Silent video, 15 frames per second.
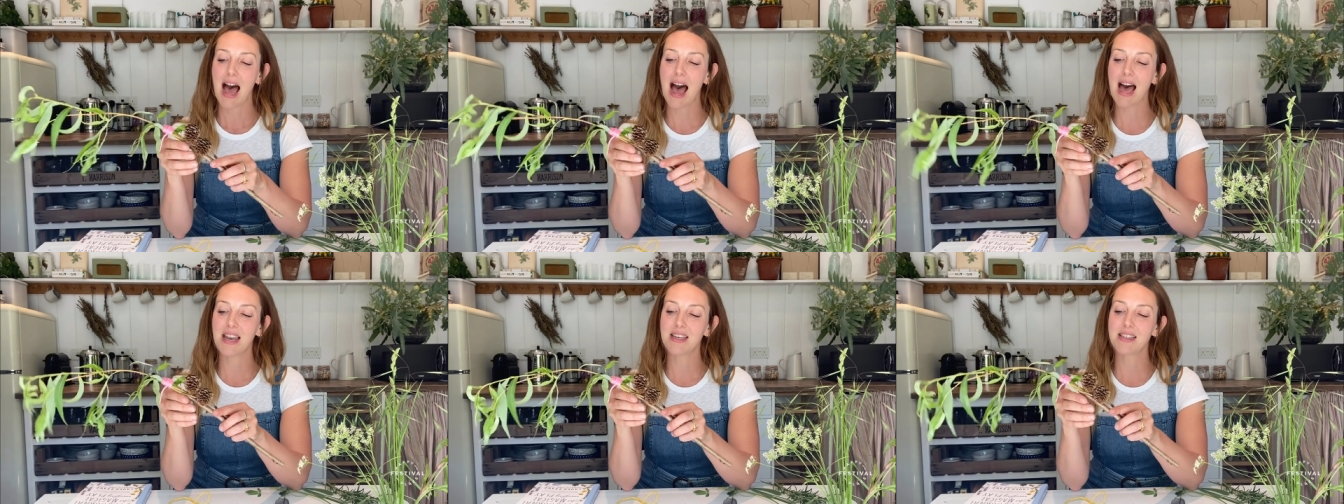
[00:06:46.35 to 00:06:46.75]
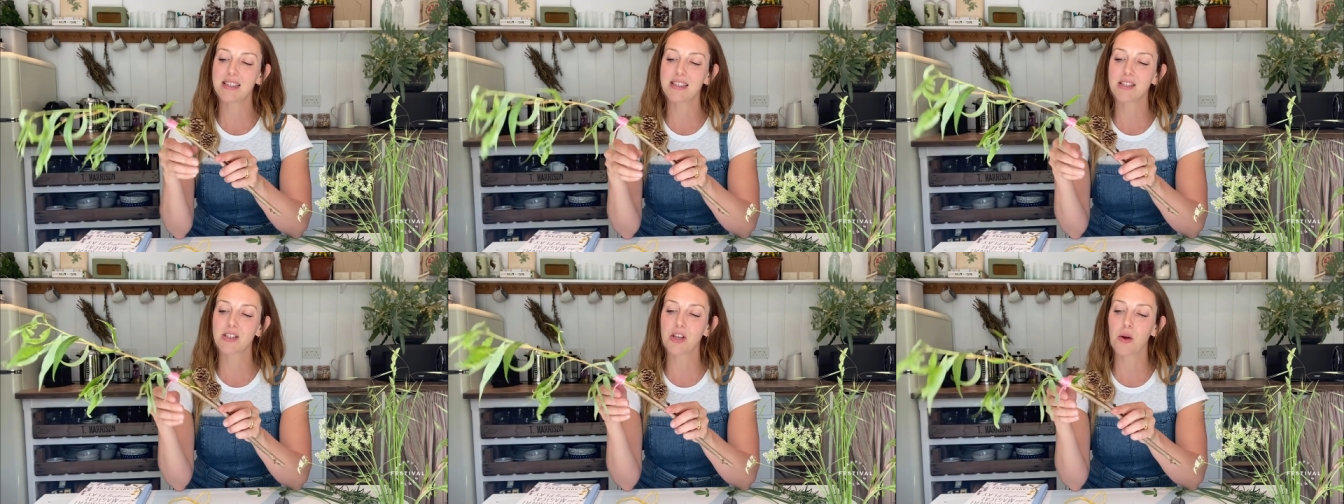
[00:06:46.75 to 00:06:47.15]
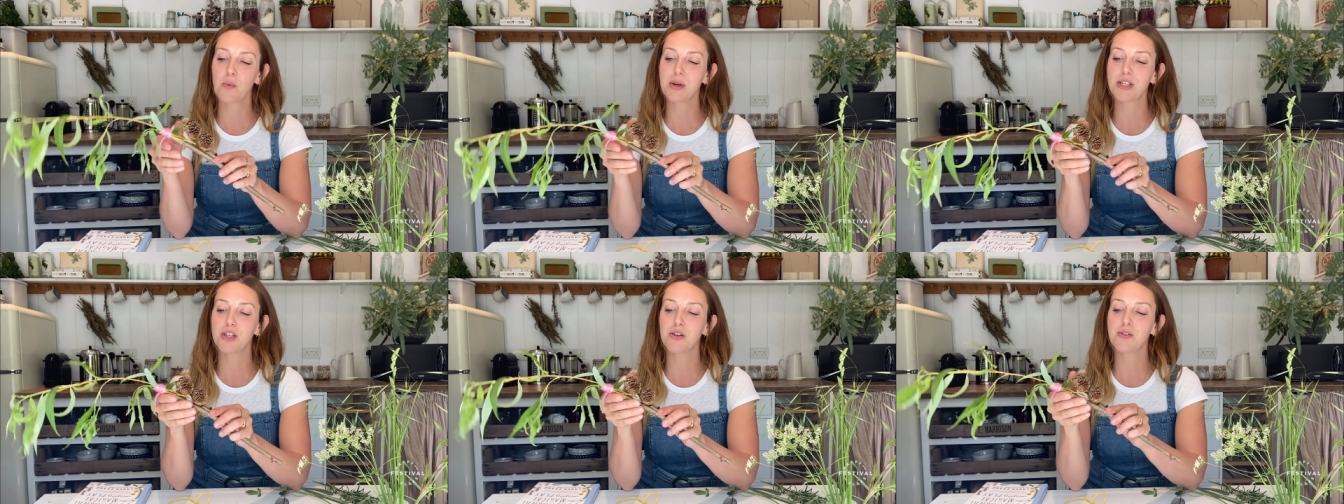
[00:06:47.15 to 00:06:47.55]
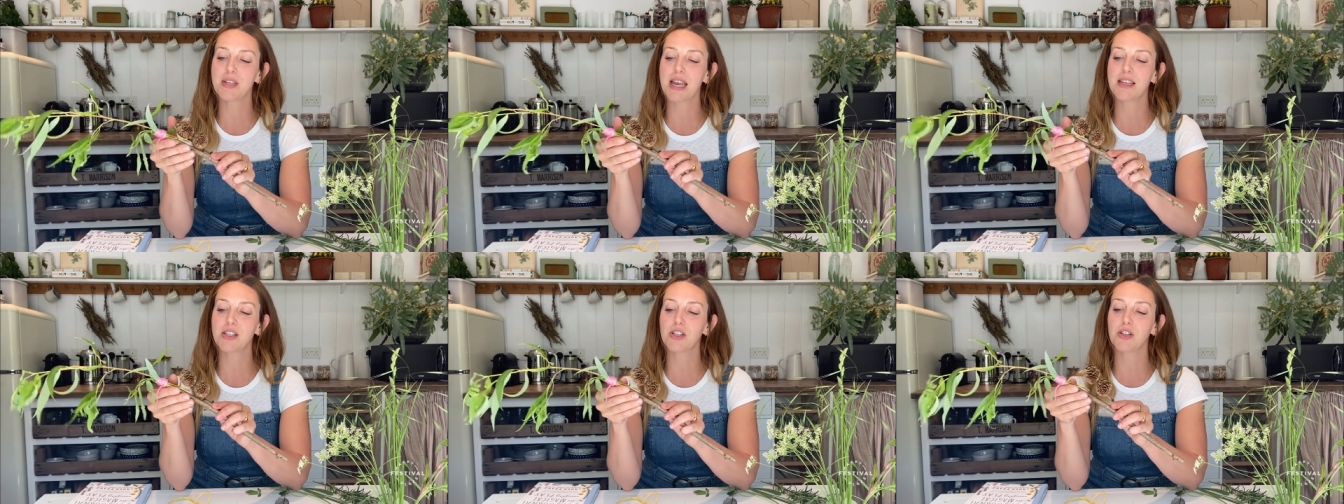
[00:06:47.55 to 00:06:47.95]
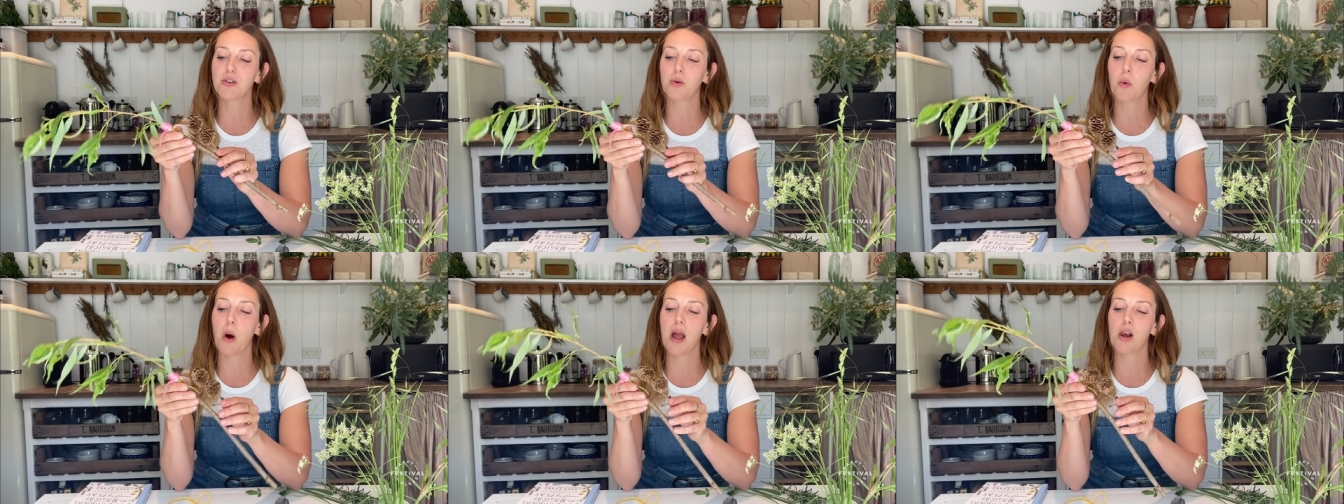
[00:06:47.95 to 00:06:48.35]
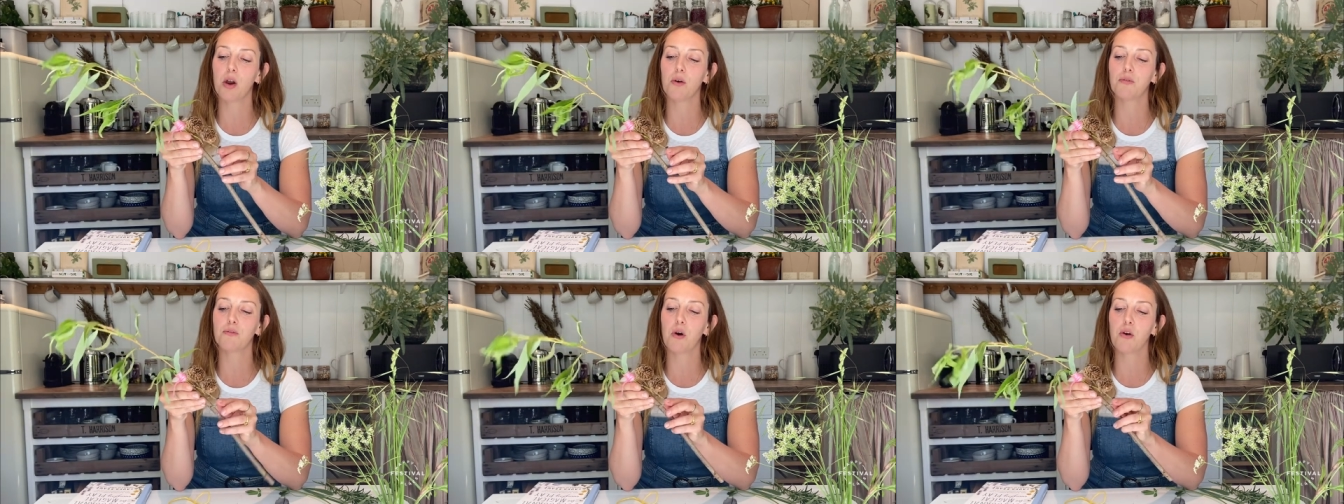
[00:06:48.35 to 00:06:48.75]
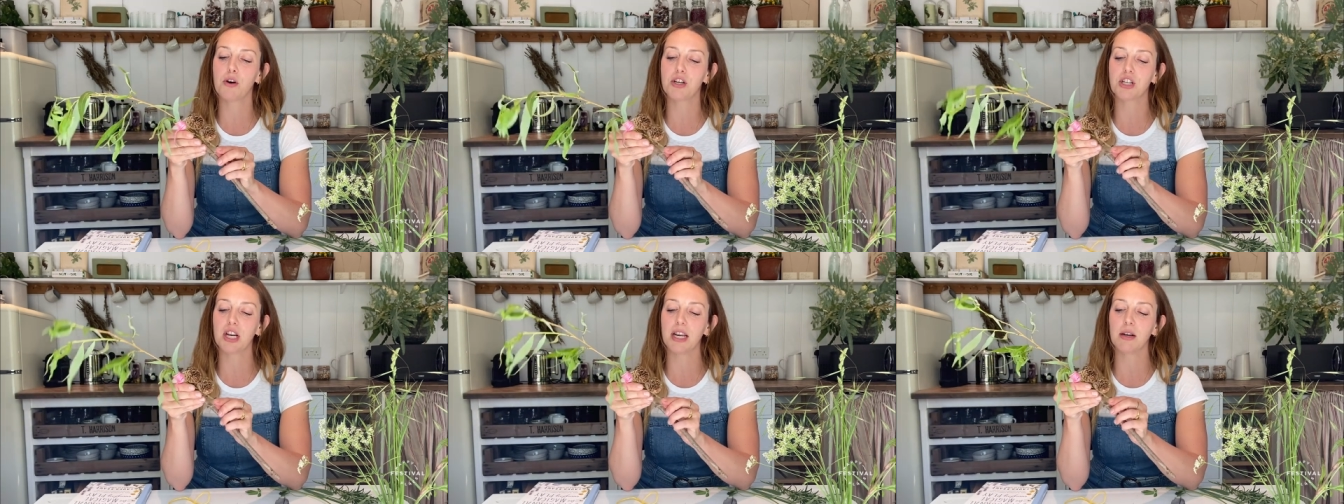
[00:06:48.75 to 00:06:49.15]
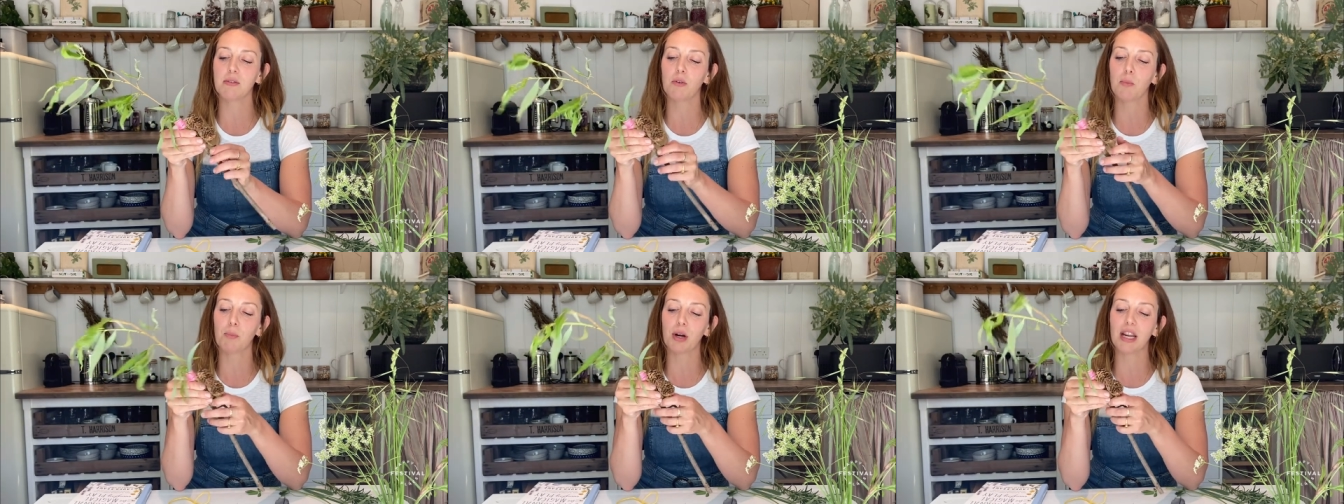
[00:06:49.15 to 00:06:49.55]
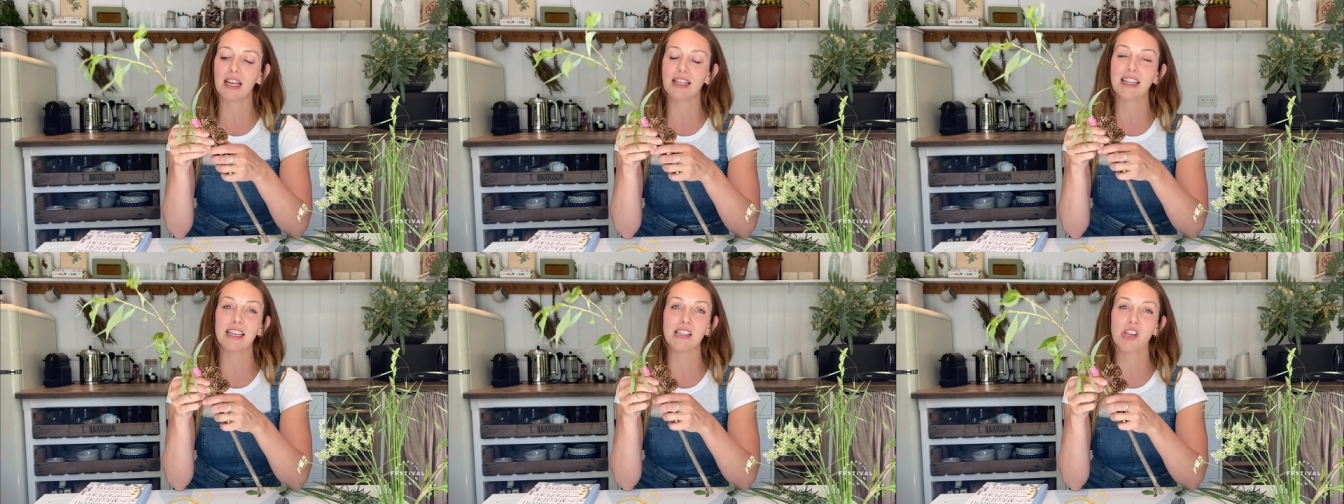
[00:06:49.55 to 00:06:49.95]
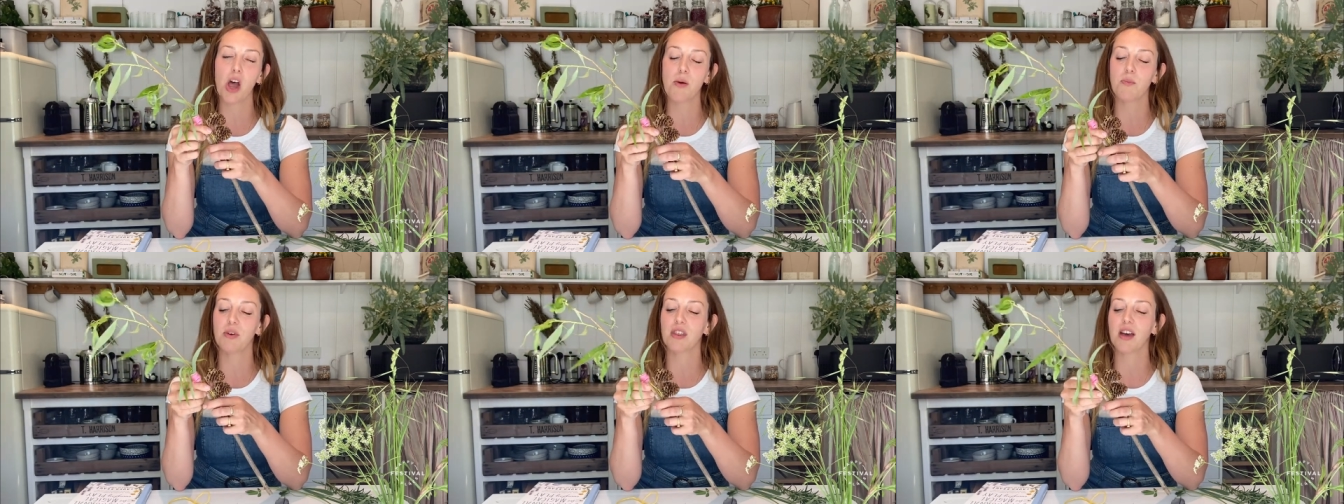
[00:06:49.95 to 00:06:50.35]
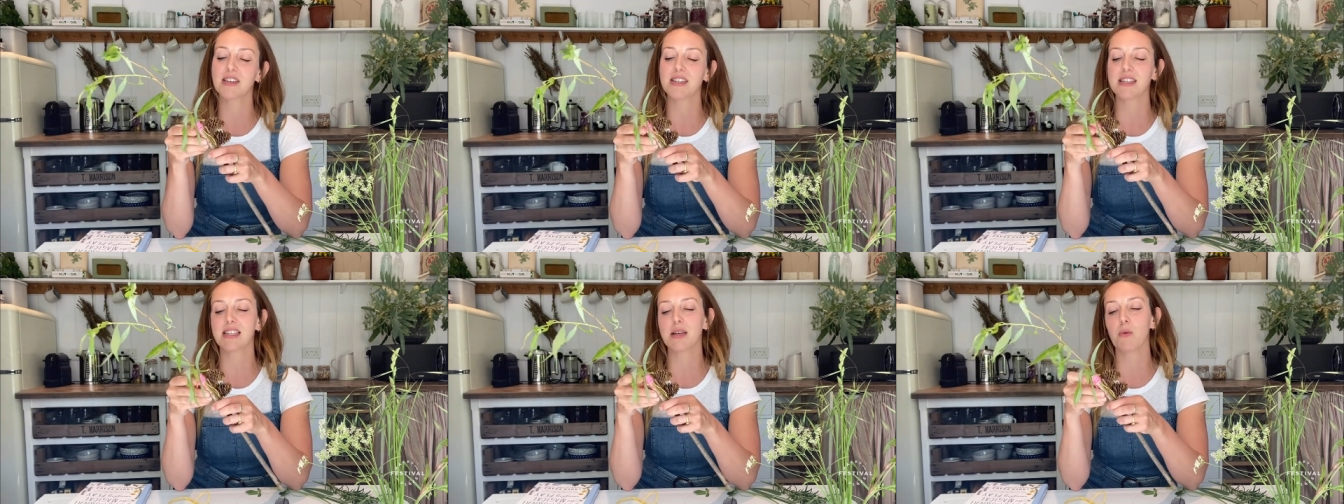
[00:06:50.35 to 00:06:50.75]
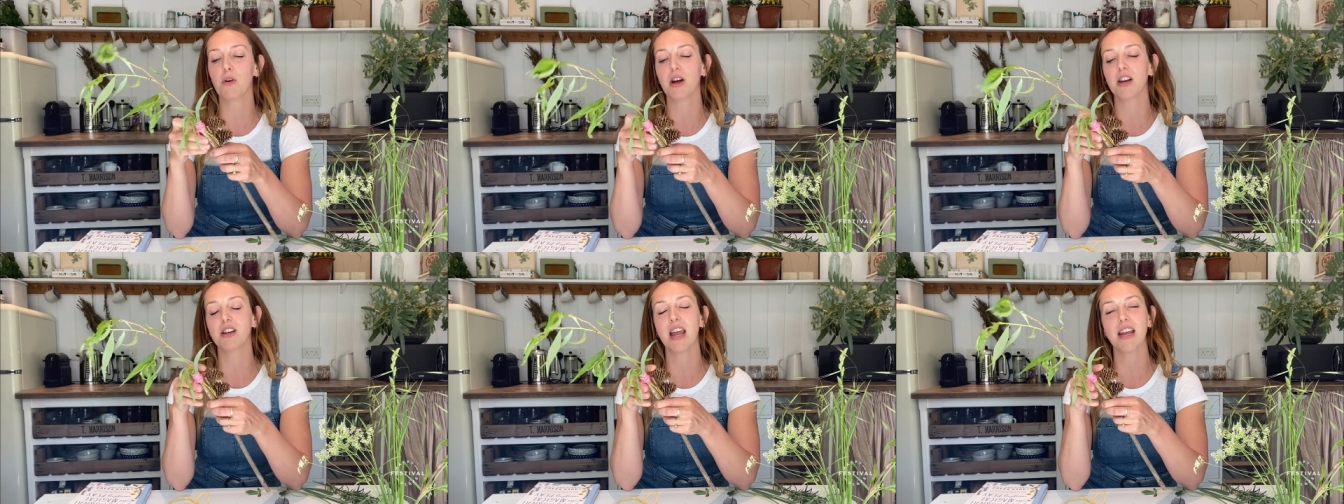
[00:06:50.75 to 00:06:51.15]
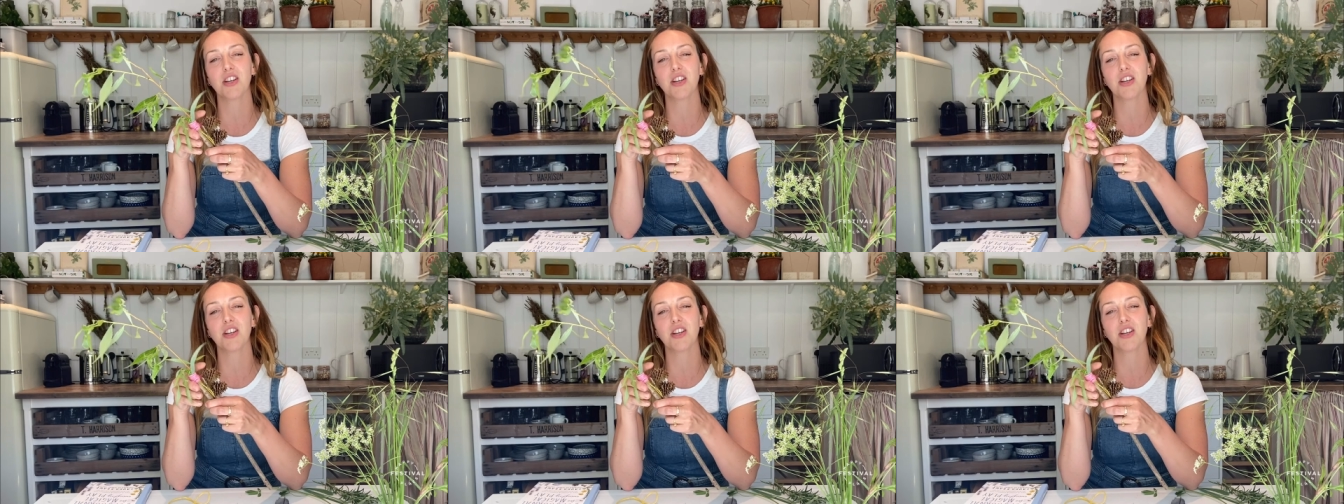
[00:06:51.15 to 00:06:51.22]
And so we do tend to do quite a lot of foraging and bringing things home with us to see what kind of